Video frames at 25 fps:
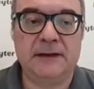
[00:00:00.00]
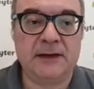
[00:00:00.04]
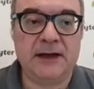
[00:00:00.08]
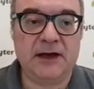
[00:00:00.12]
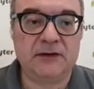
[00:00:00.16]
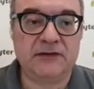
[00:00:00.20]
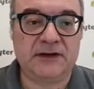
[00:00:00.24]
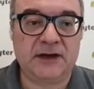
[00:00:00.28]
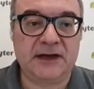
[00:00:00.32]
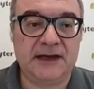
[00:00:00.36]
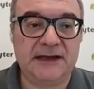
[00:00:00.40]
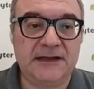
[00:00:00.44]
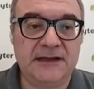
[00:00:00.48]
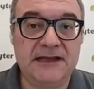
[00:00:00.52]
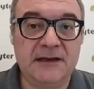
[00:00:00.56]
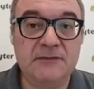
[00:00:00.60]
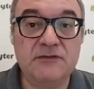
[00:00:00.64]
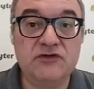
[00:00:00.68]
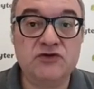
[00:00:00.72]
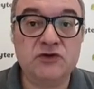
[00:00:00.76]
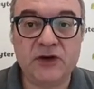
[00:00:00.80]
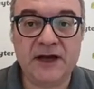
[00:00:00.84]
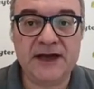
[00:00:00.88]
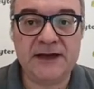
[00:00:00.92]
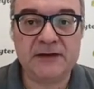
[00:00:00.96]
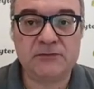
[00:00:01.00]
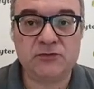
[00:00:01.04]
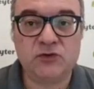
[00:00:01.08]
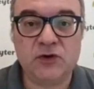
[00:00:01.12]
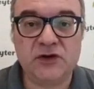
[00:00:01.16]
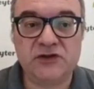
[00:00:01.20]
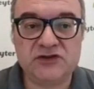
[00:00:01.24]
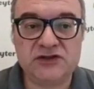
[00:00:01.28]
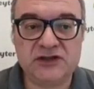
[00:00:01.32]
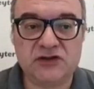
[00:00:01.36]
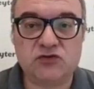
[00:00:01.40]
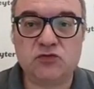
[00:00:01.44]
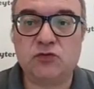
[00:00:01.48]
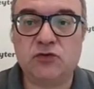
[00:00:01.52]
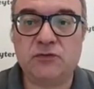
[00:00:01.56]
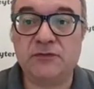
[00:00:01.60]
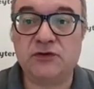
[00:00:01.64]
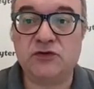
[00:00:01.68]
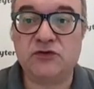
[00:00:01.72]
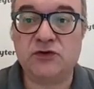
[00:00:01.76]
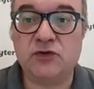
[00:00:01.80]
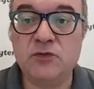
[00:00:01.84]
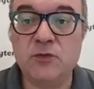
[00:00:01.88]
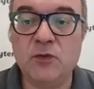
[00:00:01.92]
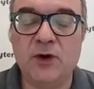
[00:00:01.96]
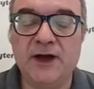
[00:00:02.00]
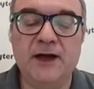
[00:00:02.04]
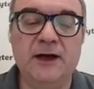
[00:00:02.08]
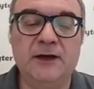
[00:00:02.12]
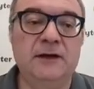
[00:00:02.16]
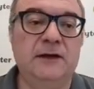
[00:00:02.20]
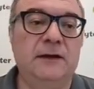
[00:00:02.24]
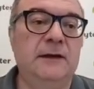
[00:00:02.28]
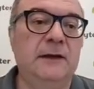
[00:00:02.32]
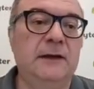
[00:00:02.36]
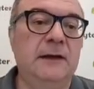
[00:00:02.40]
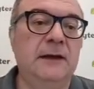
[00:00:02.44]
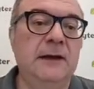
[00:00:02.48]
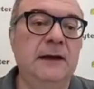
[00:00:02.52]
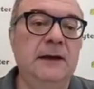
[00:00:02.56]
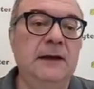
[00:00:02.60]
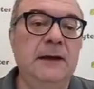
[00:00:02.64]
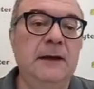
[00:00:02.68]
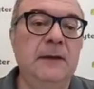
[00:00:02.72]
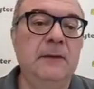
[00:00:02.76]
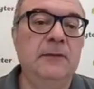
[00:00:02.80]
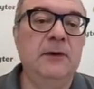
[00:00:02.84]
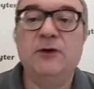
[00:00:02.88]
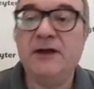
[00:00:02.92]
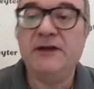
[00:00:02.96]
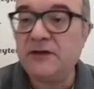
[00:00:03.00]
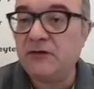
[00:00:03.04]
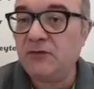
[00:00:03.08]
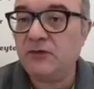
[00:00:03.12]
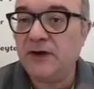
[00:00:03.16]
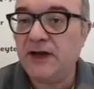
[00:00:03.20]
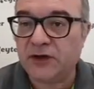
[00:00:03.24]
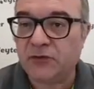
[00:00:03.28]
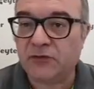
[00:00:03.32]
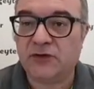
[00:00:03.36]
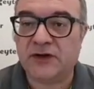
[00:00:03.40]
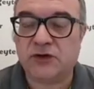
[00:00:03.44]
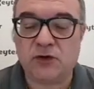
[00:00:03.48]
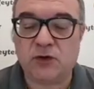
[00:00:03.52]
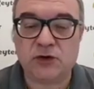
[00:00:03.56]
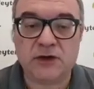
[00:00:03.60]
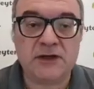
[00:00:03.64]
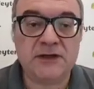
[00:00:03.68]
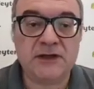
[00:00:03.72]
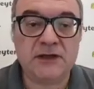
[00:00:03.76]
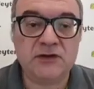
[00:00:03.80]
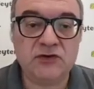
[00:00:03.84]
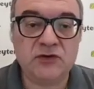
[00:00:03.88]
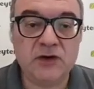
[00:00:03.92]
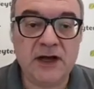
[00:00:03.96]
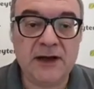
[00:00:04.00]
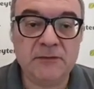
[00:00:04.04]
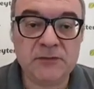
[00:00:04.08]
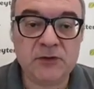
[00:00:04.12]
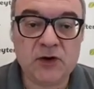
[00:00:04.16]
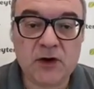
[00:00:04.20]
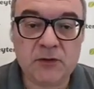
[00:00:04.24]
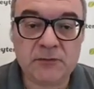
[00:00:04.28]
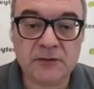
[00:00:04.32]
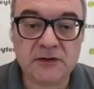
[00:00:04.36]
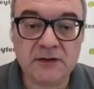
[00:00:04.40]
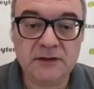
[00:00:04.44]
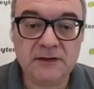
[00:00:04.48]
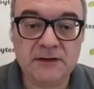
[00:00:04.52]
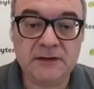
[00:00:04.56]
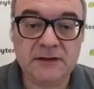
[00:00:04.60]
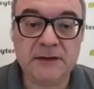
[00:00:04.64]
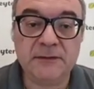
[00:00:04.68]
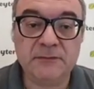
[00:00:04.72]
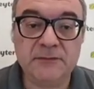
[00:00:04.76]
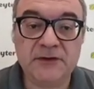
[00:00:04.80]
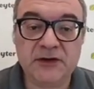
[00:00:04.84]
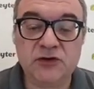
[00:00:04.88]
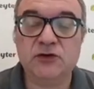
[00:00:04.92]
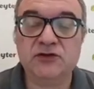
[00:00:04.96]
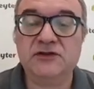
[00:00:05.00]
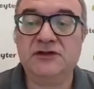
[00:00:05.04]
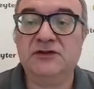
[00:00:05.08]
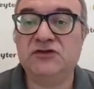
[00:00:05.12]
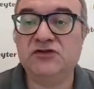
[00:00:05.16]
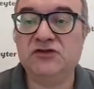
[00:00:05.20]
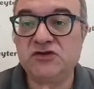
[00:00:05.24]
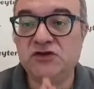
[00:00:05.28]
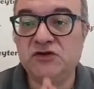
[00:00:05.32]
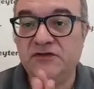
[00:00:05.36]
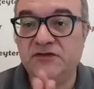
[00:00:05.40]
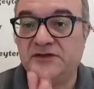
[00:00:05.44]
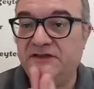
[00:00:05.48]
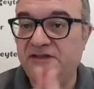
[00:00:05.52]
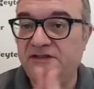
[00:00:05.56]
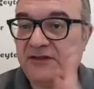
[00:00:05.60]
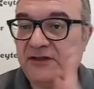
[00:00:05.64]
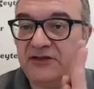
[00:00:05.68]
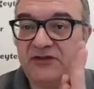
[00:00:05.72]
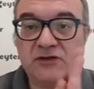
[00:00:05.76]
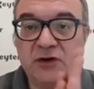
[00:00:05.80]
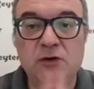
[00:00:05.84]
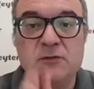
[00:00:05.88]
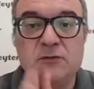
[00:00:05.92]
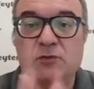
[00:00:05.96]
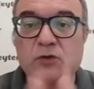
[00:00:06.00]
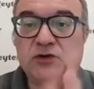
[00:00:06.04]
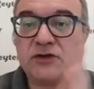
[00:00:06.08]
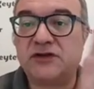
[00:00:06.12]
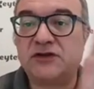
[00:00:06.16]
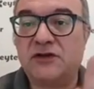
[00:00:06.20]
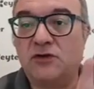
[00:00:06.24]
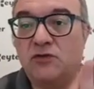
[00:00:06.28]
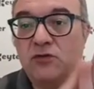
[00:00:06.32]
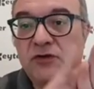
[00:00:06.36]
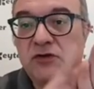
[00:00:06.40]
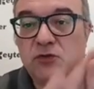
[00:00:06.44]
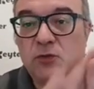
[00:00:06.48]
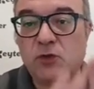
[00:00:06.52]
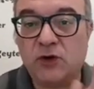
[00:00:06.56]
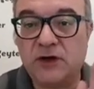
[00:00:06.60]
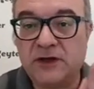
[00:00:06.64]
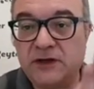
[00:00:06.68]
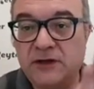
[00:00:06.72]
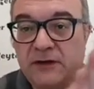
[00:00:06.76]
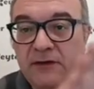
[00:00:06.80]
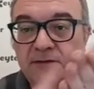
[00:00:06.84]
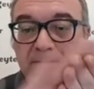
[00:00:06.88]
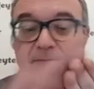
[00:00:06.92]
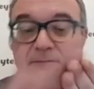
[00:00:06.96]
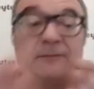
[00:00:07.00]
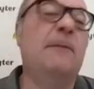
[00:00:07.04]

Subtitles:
A very deep drying process would be required, but, well, we call it a dry bulb because its surface is not moistened with water.